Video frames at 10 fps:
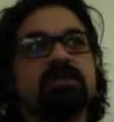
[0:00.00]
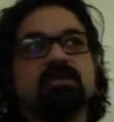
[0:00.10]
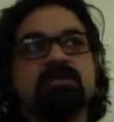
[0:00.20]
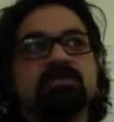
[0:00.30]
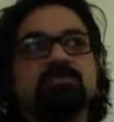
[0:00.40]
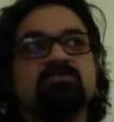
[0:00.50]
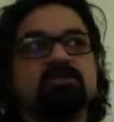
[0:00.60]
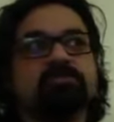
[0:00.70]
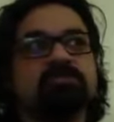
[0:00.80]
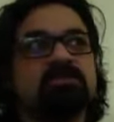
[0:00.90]
it's
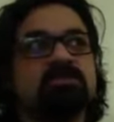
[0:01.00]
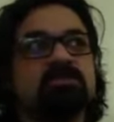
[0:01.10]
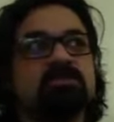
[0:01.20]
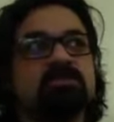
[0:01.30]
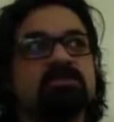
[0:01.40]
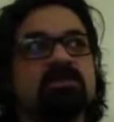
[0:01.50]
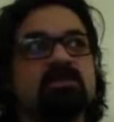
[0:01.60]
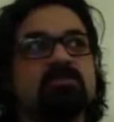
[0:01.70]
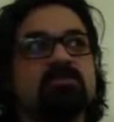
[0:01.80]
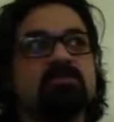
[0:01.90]
unscripted and, and
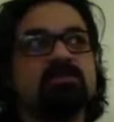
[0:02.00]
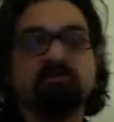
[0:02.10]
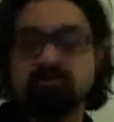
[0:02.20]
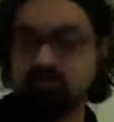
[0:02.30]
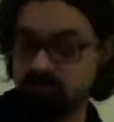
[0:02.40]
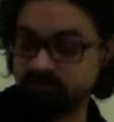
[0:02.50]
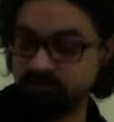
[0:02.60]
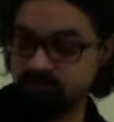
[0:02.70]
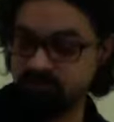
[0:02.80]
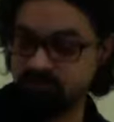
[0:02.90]
going with the
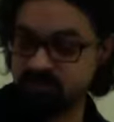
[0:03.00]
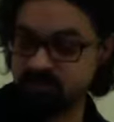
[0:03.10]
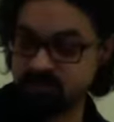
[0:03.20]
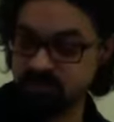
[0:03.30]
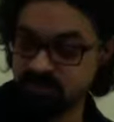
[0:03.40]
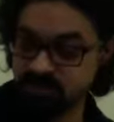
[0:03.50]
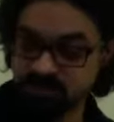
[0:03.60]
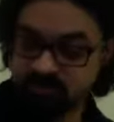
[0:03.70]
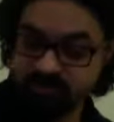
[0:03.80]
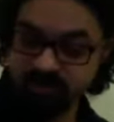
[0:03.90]
flow, as they say.
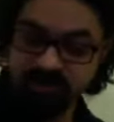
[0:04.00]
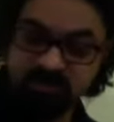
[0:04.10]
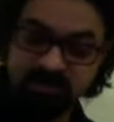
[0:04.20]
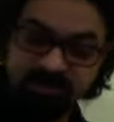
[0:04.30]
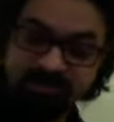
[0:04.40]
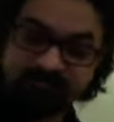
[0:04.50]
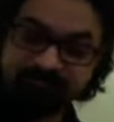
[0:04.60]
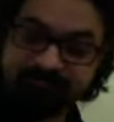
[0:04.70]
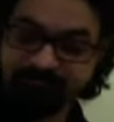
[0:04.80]
But um,